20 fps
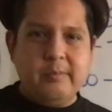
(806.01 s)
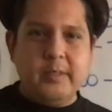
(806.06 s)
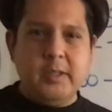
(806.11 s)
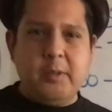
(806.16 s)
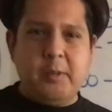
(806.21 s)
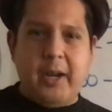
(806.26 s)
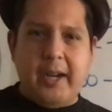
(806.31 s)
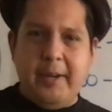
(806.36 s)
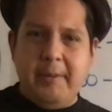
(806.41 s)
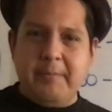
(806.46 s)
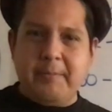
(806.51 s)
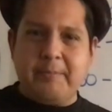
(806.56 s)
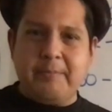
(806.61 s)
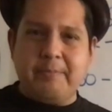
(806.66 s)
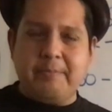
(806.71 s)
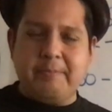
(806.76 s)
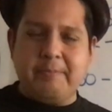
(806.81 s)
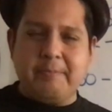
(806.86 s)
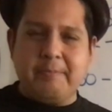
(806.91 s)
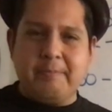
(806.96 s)
Right?
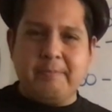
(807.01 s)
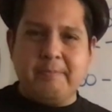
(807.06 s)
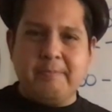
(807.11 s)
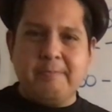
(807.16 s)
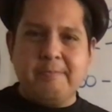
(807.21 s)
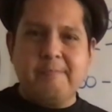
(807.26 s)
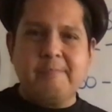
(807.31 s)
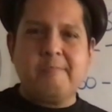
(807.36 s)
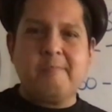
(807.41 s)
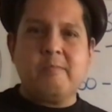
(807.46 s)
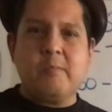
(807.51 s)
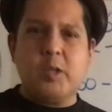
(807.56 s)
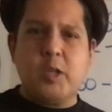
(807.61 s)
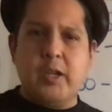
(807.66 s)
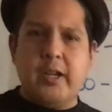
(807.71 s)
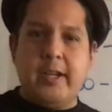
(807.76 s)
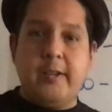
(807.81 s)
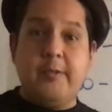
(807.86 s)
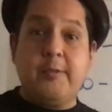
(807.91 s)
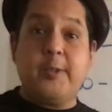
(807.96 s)

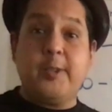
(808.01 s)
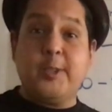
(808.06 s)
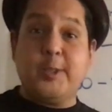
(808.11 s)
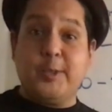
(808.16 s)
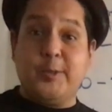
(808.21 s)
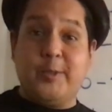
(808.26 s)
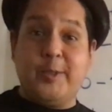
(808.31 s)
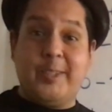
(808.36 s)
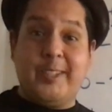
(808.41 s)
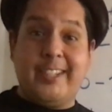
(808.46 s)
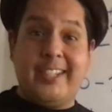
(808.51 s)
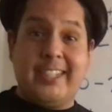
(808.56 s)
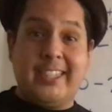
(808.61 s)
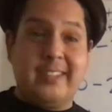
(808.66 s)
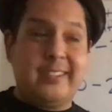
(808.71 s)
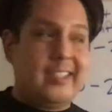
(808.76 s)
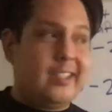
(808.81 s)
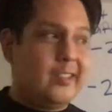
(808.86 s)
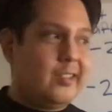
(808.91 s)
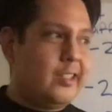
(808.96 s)
Good. For those of you
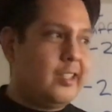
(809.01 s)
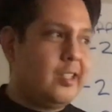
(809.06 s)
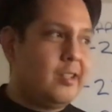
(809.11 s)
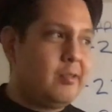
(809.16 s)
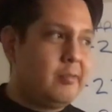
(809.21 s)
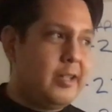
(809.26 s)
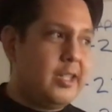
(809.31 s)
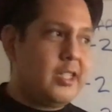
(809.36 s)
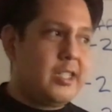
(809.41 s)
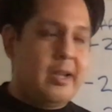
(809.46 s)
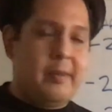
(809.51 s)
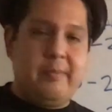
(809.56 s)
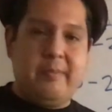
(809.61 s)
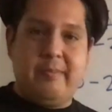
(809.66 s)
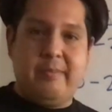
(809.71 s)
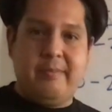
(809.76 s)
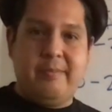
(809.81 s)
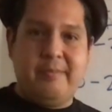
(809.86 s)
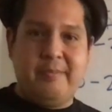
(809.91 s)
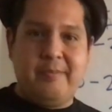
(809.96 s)
detectives out there, great job.
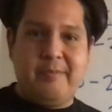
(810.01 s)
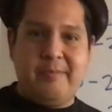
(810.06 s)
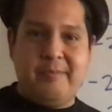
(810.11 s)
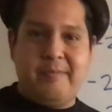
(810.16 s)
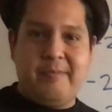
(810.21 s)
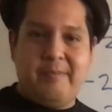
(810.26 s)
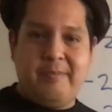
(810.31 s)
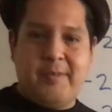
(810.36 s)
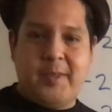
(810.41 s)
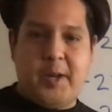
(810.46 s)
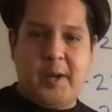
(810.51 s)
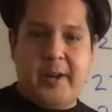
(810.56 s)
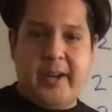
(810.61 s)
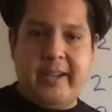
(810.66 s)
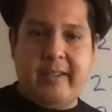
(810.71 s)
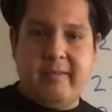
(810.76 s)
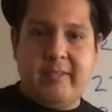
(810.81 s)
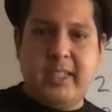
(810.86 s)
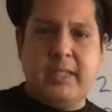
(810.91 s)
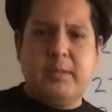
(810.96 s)
All right,
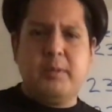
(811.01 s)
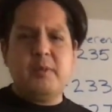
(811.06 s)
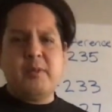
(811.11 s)
let's move